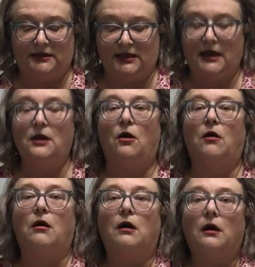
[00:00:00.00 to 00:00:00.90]
they
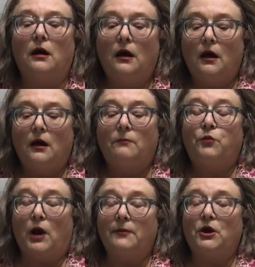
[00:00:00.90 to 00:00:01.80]
are
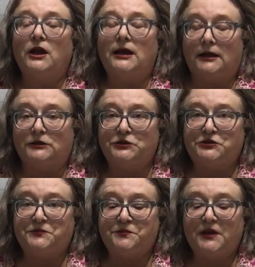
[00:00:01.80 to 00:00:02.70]
primary
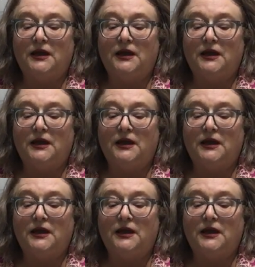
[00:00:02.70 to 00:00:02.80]
colors.